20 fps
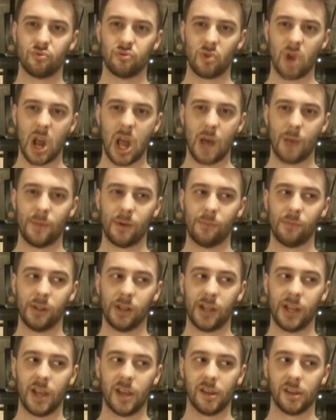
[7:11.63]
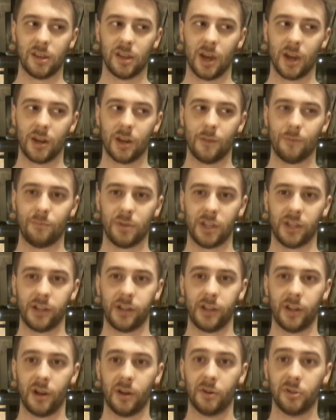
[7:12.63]
probably gonna
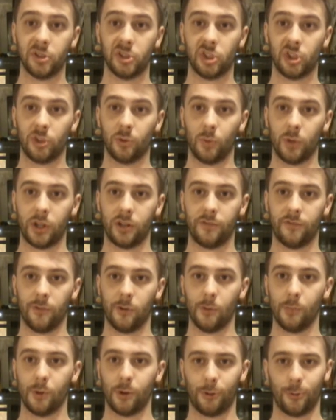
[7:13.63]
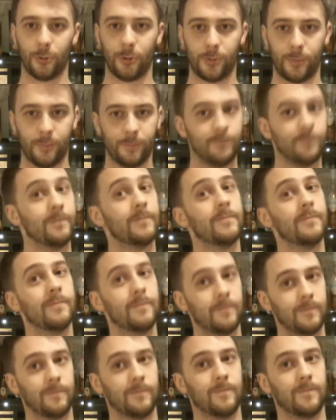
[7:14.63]
be sweet vermouth.
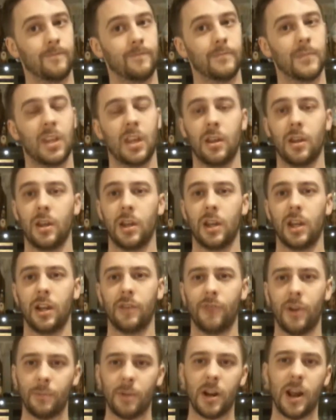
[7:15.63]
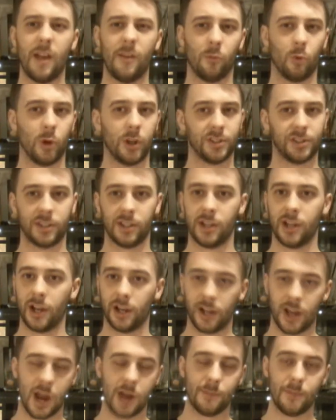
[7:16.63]
If I'm gonna have whiskey, I
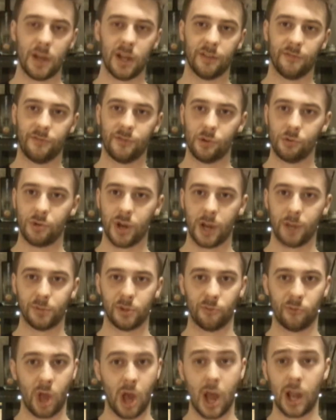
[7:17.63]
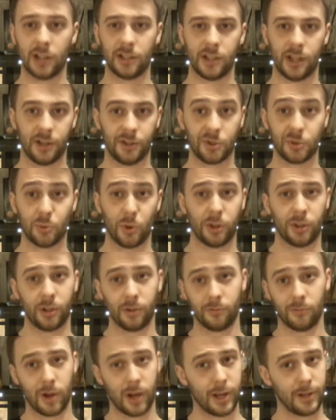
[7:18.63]
gotta make a few types of cocktails with
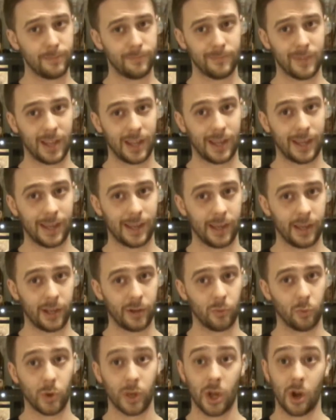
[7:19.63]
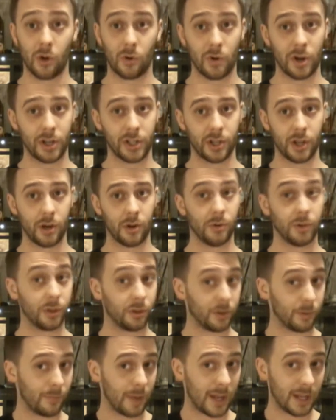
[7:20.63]
it, right? And we already know
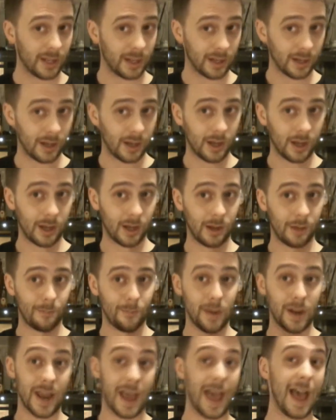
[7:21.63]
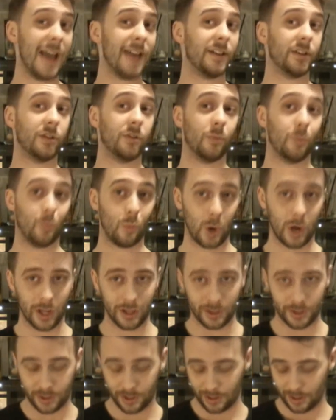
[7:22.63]
you can make Manhattan
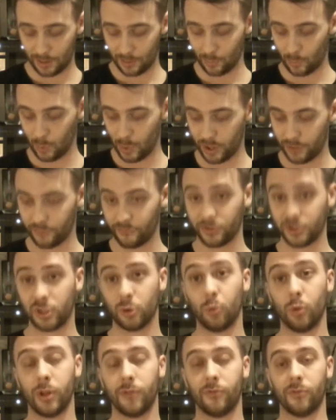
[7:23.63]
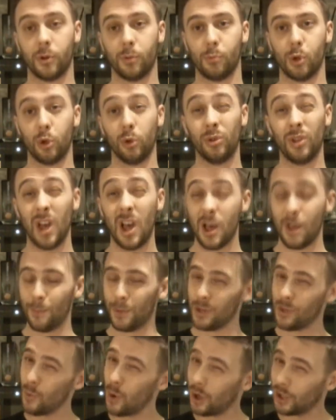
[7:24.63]
with sweet vermouth,
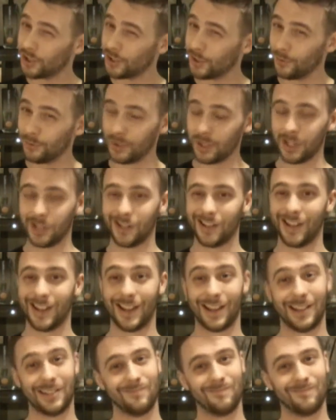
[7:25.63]
but you also need